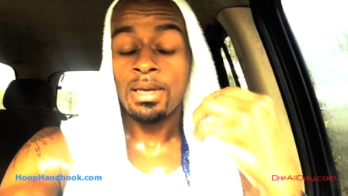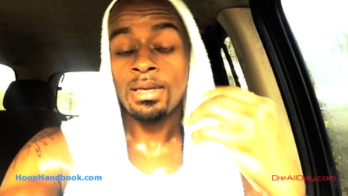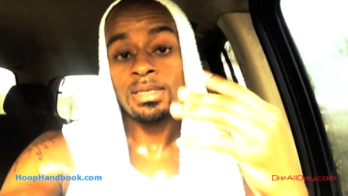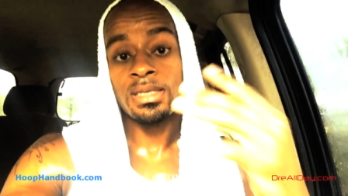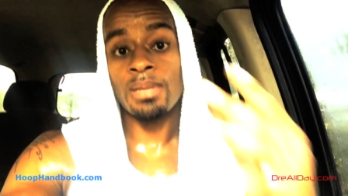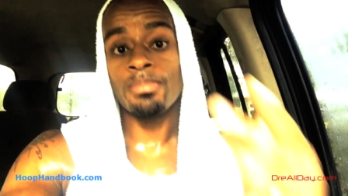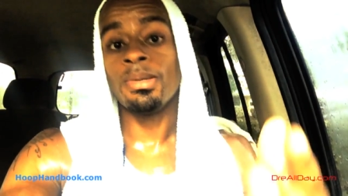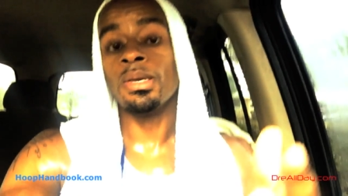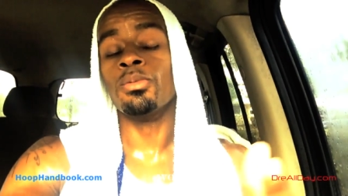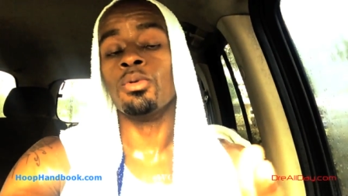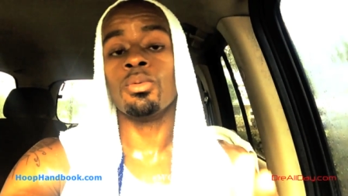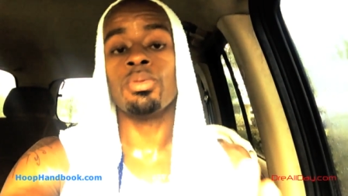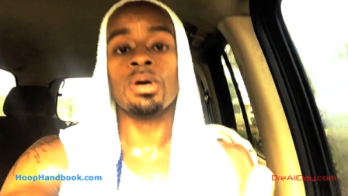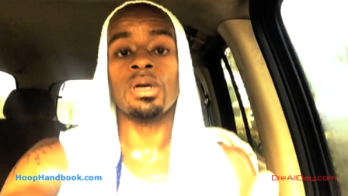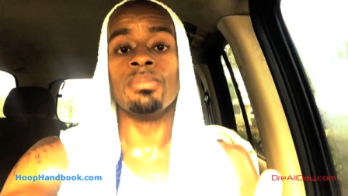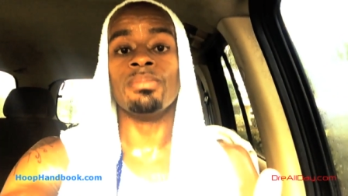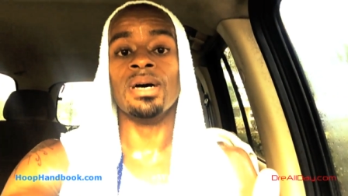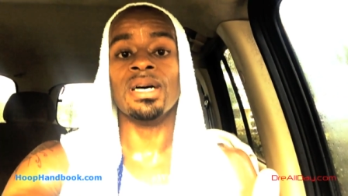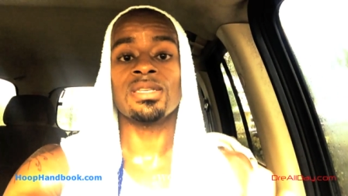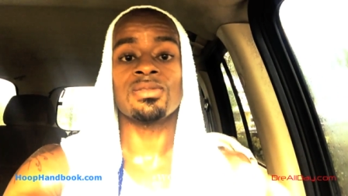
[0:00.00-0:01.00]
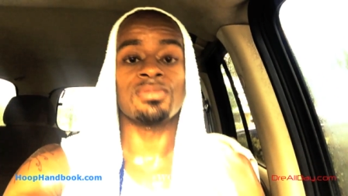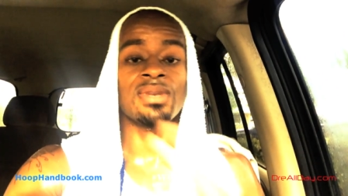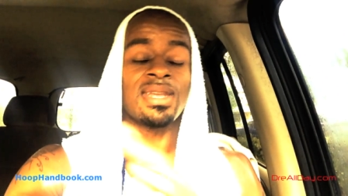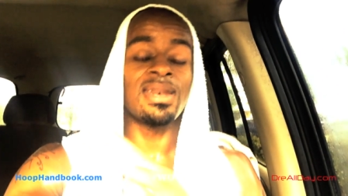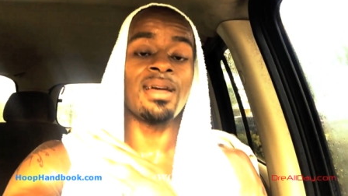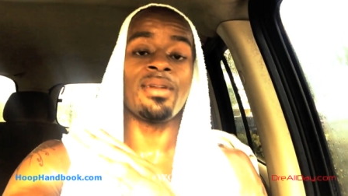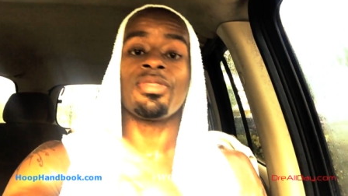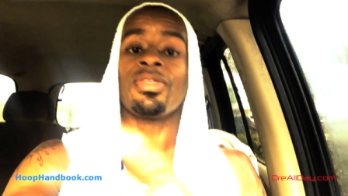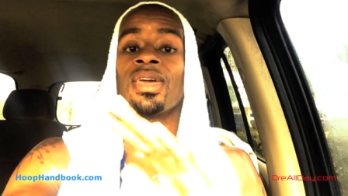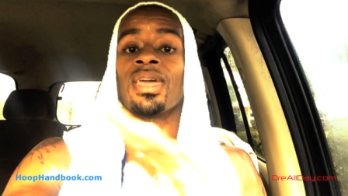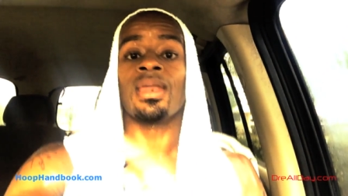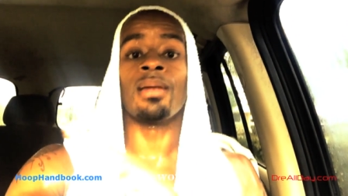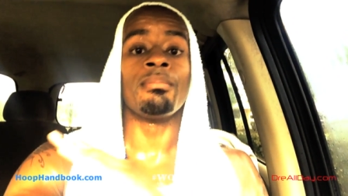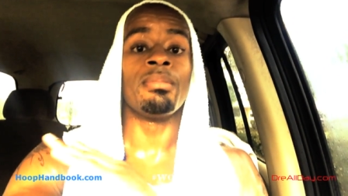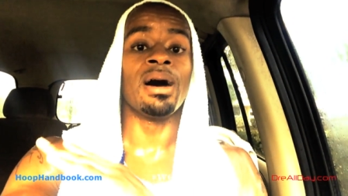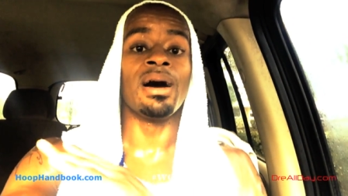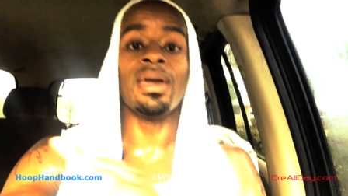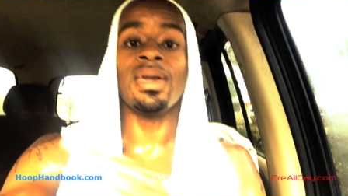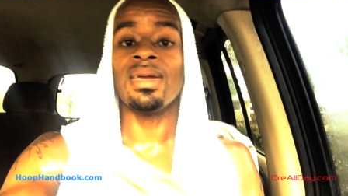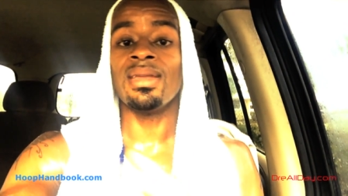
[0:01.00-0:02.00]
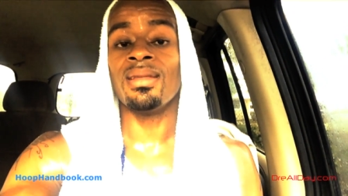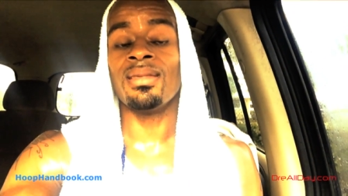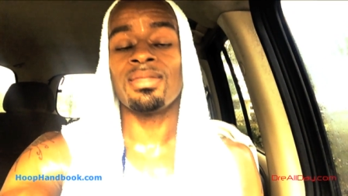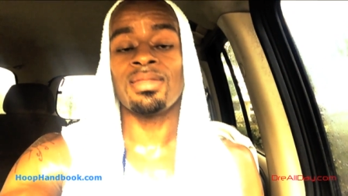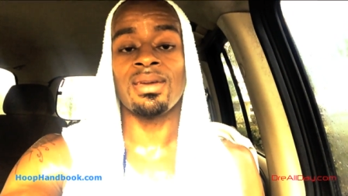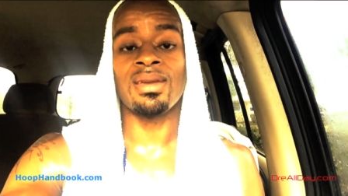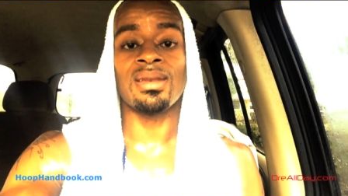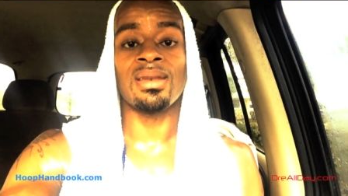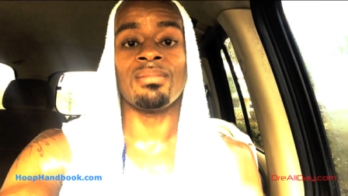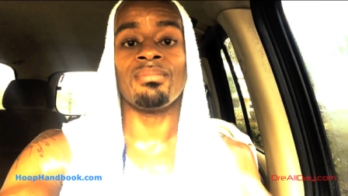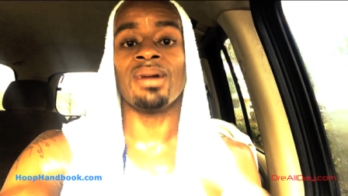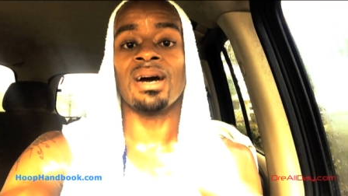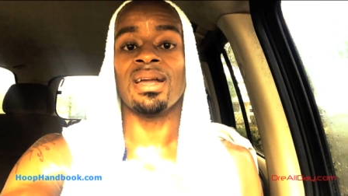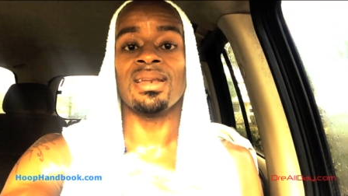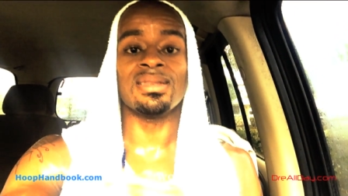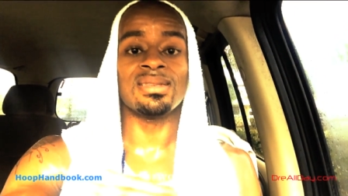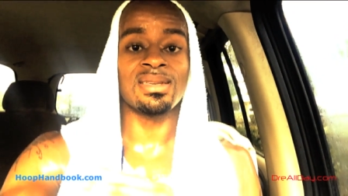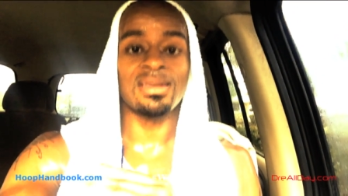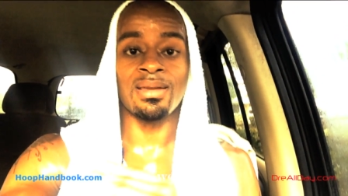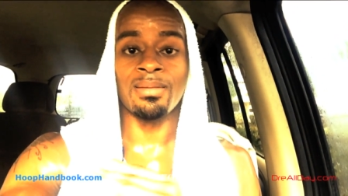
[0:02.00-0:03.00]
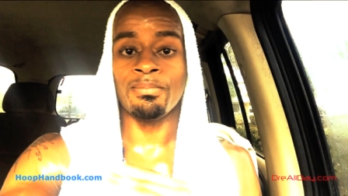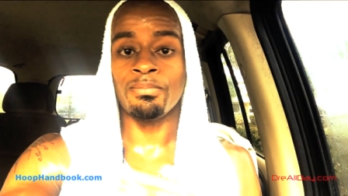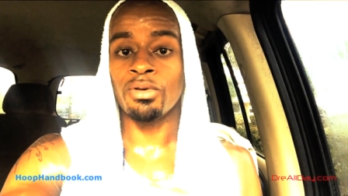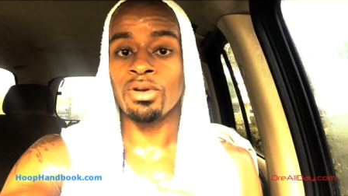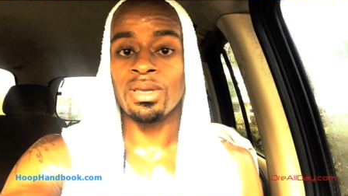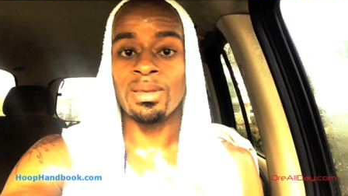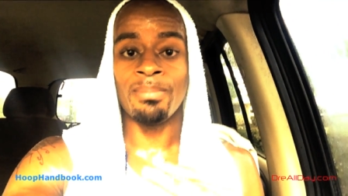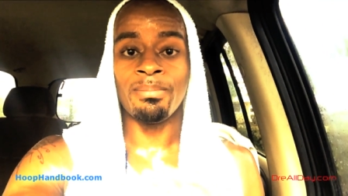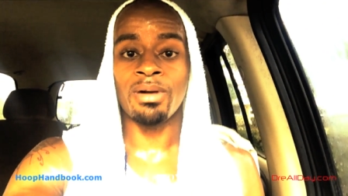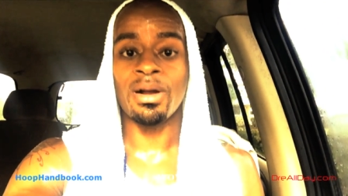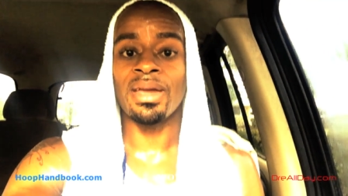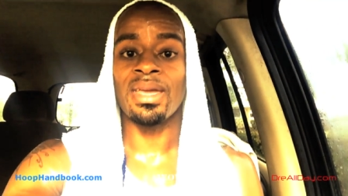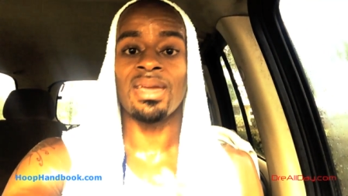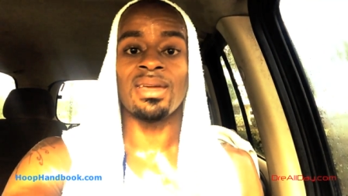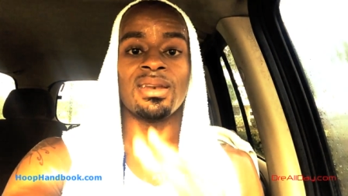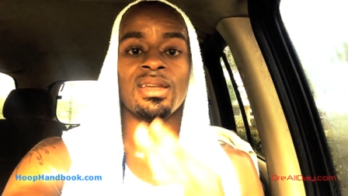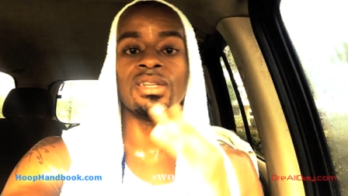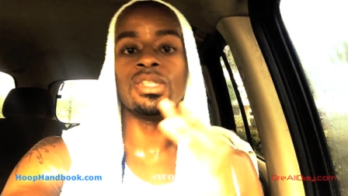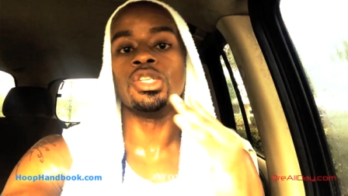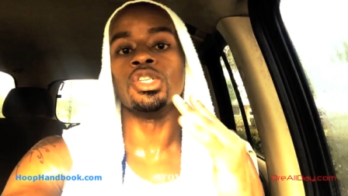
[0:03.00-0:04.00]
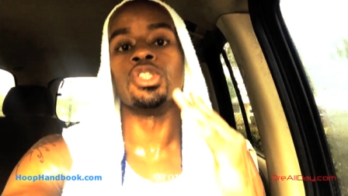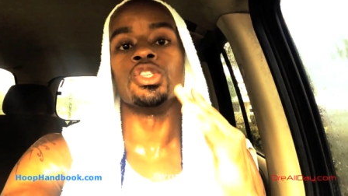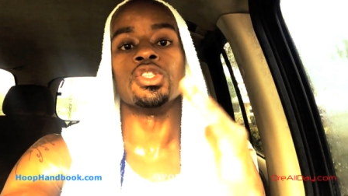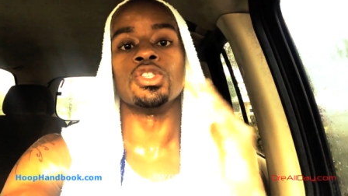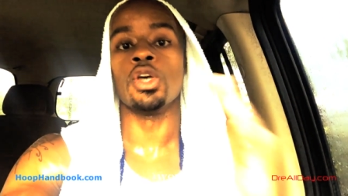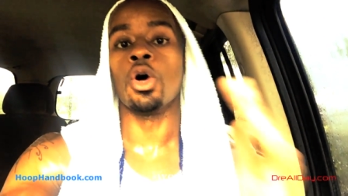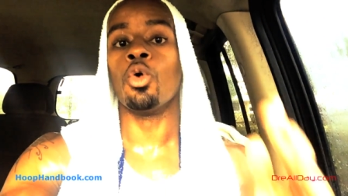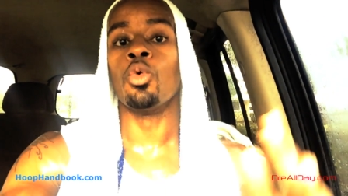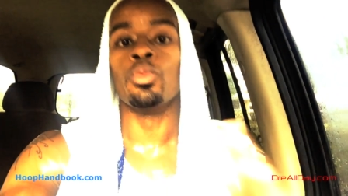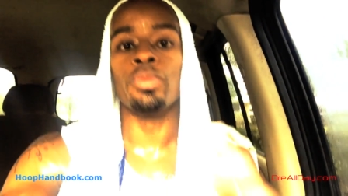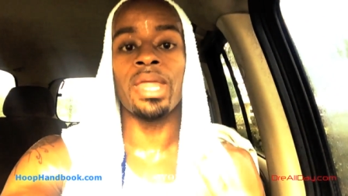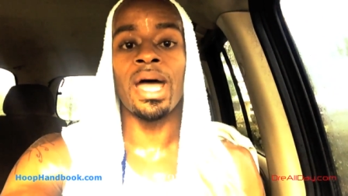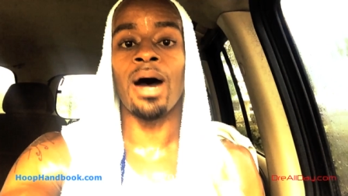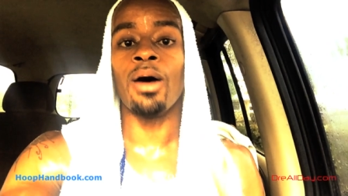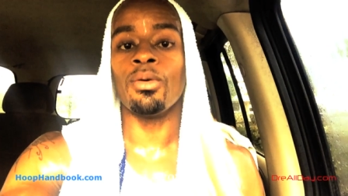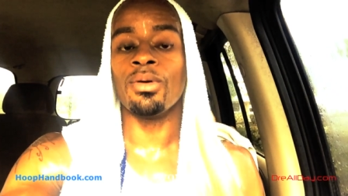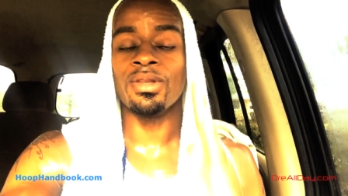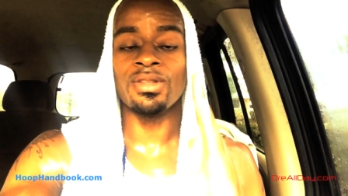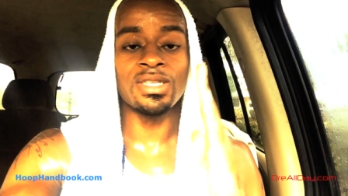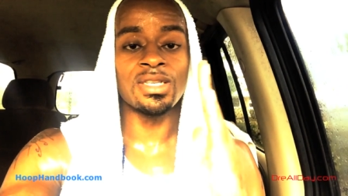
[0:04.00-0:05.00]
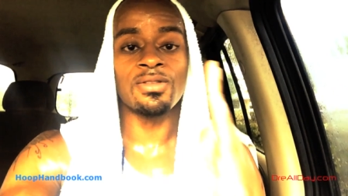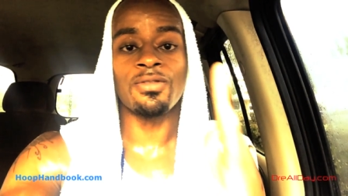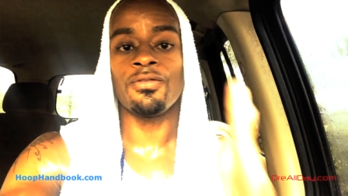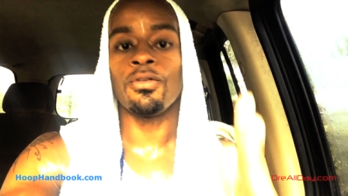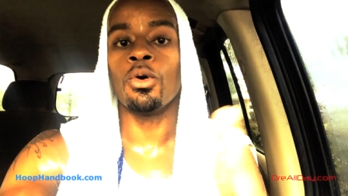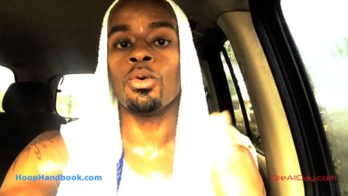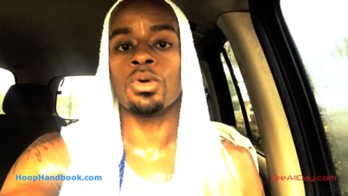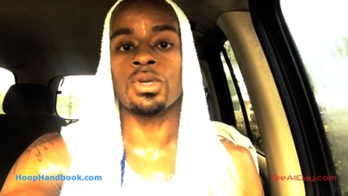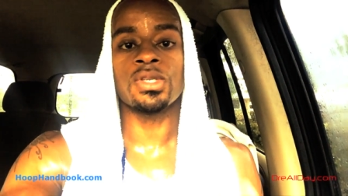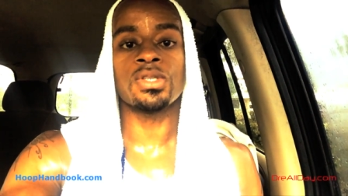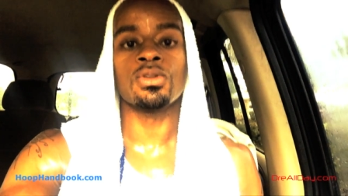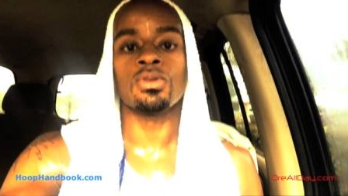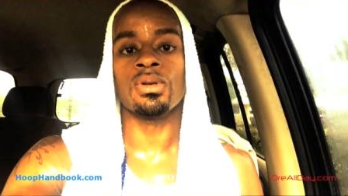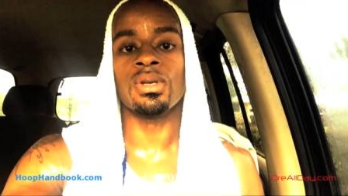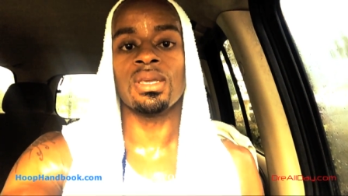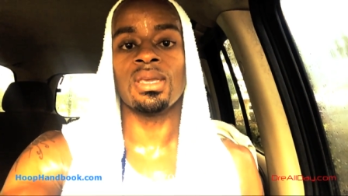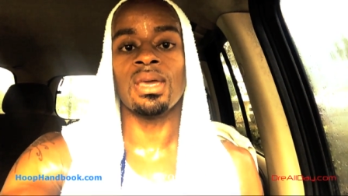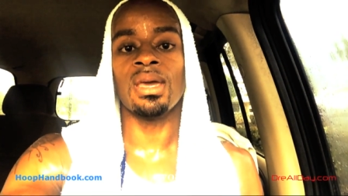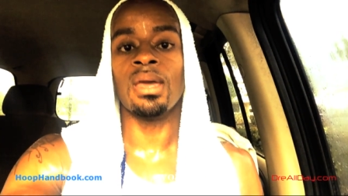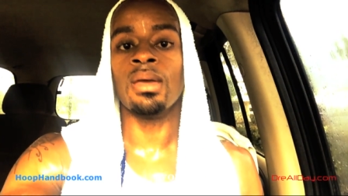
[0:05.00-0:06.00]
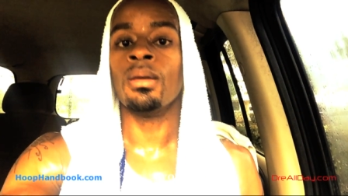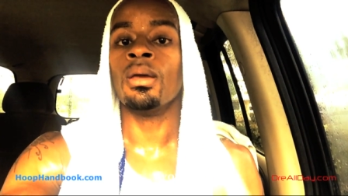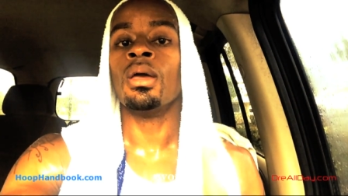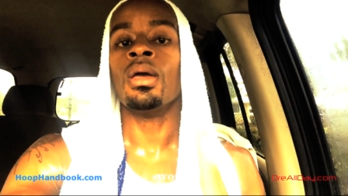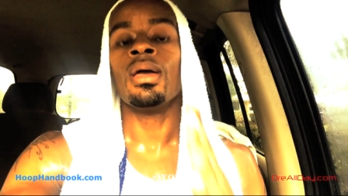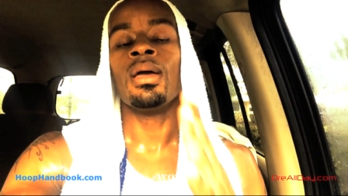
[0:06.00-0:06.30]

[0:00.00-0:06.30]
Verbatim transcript: Some people play best when they're not thinking about anything. Their mind is a complete blank and they're just zoned out and just focused on the game